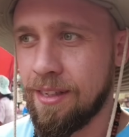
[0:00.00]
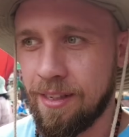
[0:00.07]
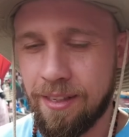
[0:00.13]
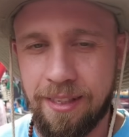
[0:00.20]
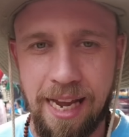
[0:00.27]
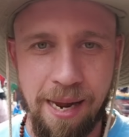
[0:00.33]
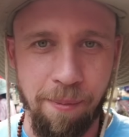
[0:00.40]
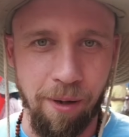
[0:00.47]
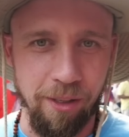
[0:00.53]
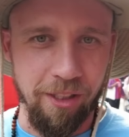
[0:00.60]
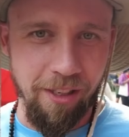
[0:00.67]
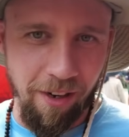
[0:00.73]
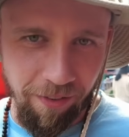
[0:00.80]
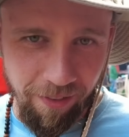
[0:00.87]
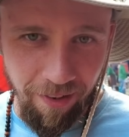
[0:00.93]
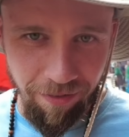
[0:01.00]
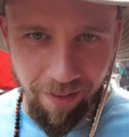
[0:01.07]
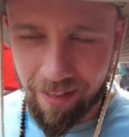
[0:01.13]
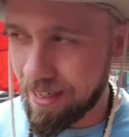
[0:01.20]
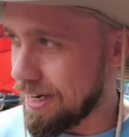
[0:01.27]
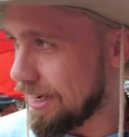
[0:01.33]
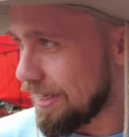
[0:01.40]
Same old stuff,
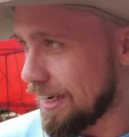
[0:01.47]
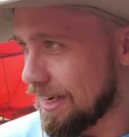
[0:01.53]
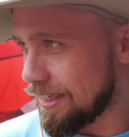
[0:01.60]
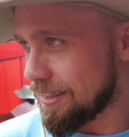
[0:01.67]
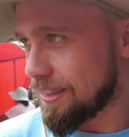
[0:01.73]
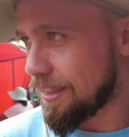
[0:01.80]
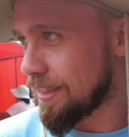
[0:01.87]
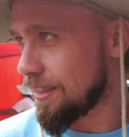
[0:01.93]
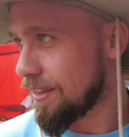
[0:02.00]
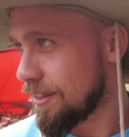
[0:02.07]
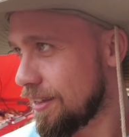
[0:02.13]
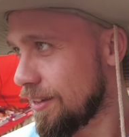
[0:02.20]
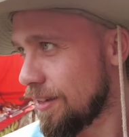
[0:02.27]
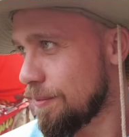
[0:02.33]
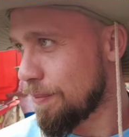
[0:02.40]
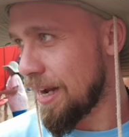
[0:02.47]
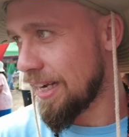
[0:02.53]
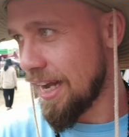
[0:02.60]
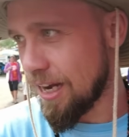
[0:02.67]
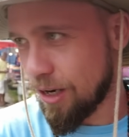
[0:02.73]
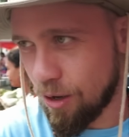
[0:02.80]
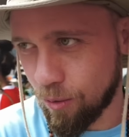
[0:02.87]
different day, guys. Might
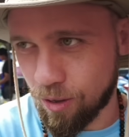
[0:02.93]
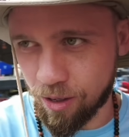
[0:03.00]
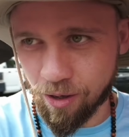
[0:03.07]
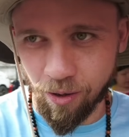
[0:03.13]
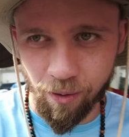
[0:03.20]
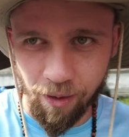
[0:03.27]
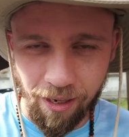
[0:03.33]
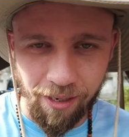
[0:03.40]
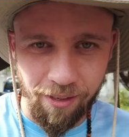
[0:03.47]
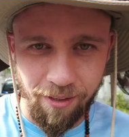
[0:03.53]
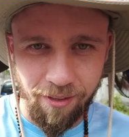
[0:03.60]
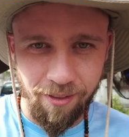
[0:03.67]
get a Coca Cola